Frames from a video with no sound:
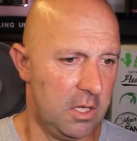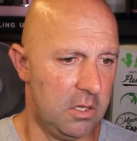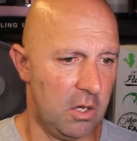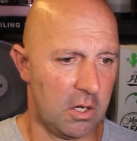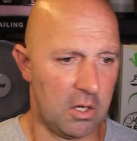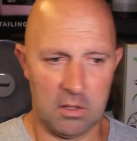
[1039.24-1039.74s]

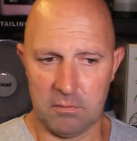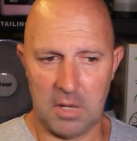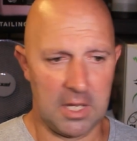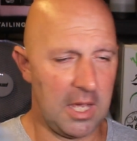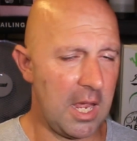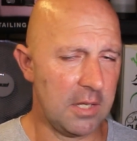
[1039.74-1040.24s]
You can,
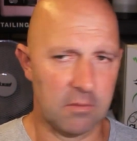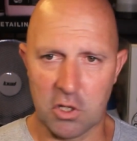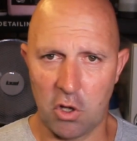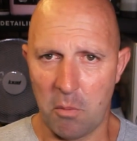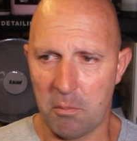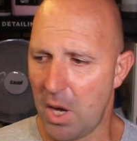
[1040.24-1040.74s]
again,
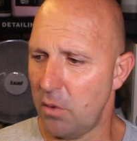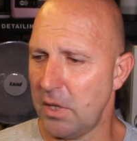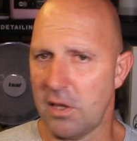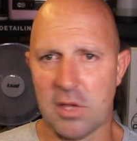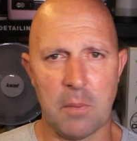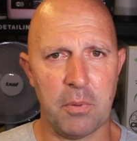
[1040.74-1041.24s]
combo
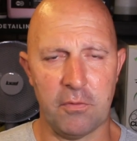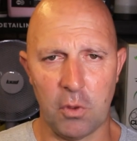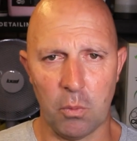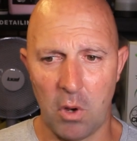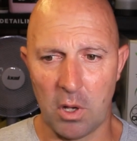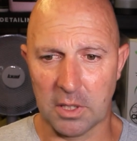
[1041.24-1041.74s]
these up if you
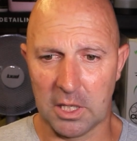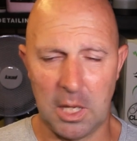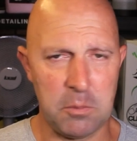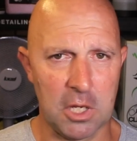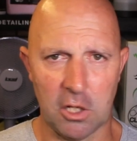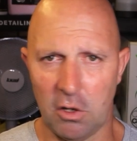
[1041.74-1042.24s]
want and keep
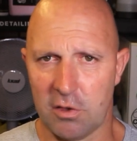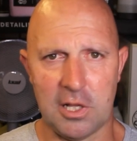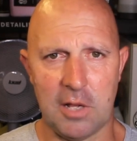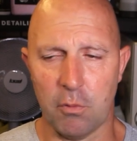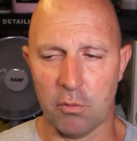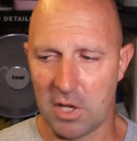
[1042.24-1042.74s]
your gloss
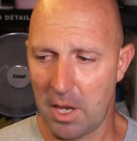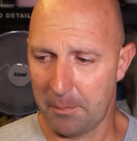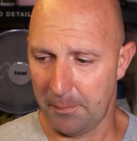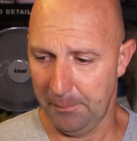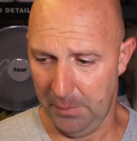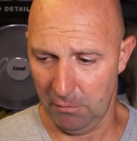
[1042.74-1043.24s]
levels up,
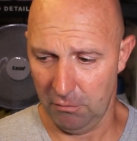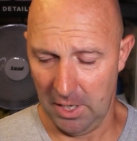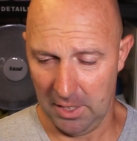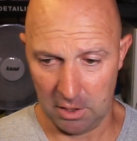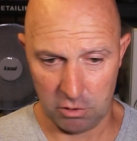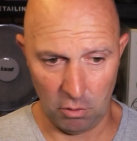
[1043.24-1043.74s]
but I
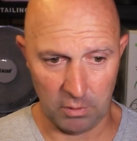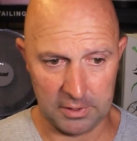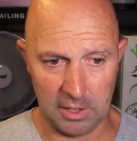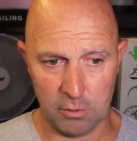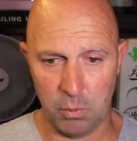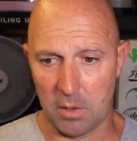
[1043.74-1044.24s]
really enjoyed
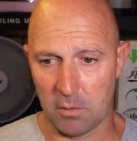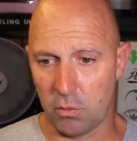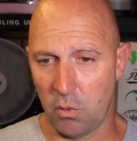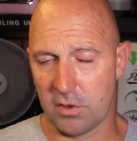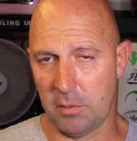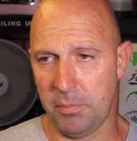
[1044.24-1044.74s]
this one. I was
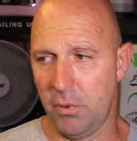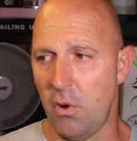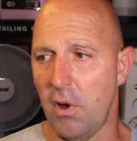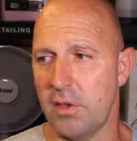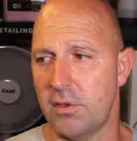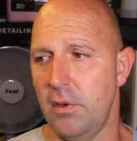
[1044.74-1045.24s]
quite
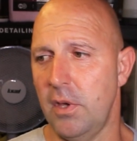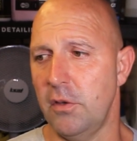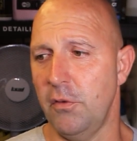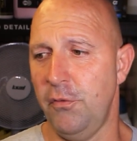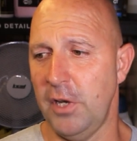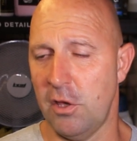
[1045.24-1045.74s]
surprised at the
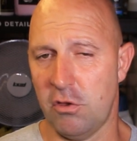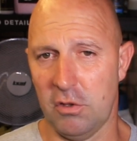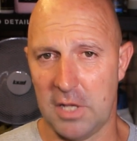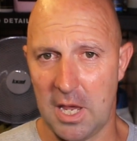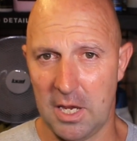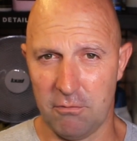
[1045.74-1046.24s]
finish on that.